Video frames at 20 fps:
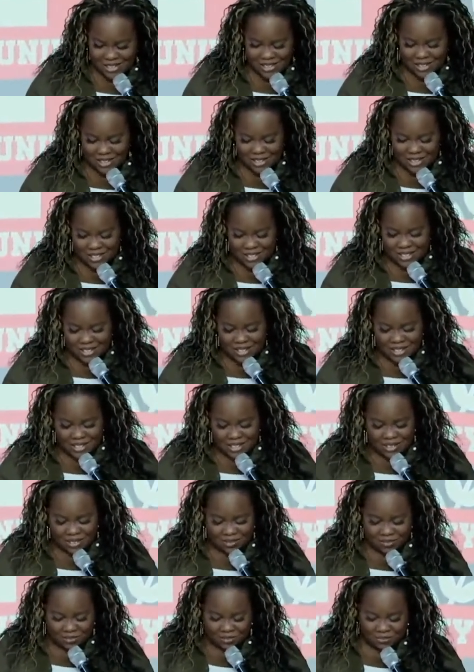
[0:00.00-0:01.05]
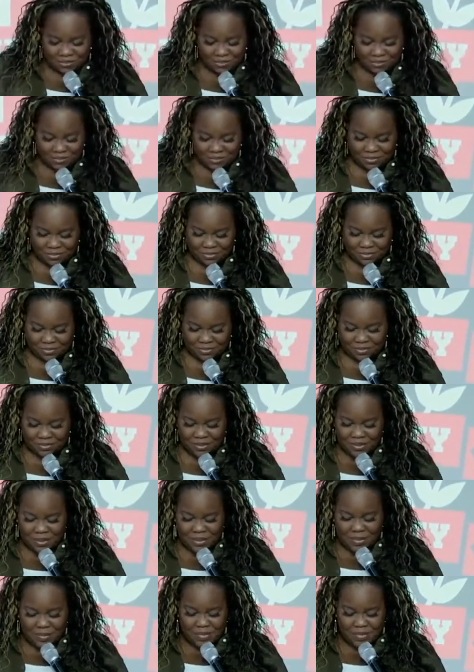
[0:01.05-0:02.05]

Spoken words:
[no speech]